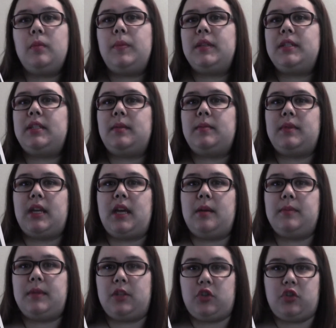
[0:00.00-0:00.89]
but
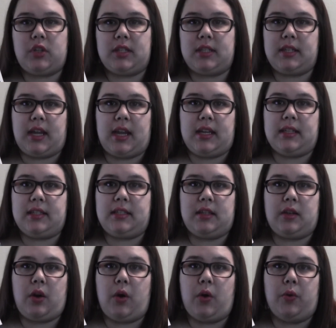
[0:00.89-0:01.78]
sometimes it's just nice
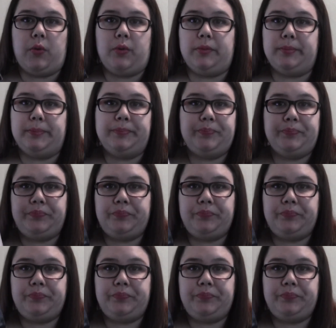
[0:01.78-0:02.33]
to own